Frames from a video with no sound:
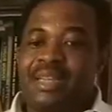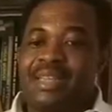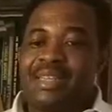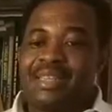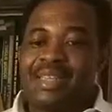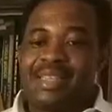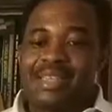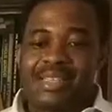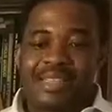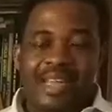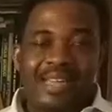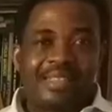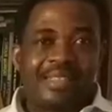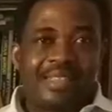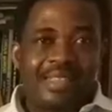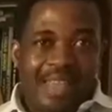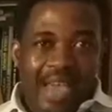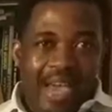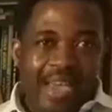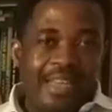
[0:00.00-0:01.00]
they start
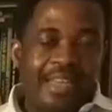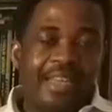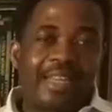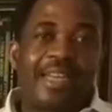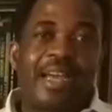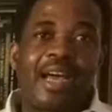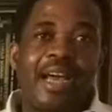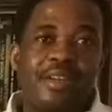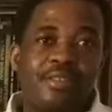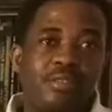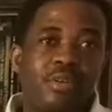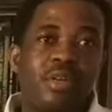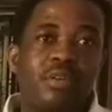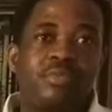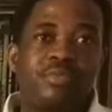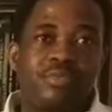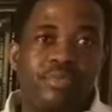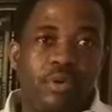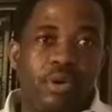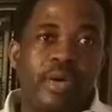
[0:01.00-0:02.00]
dying at 100 and
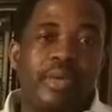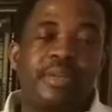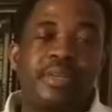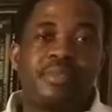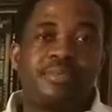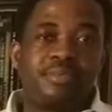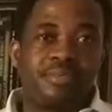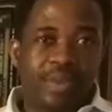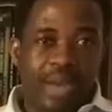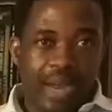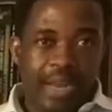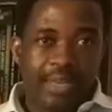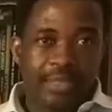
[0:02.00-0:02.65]
405.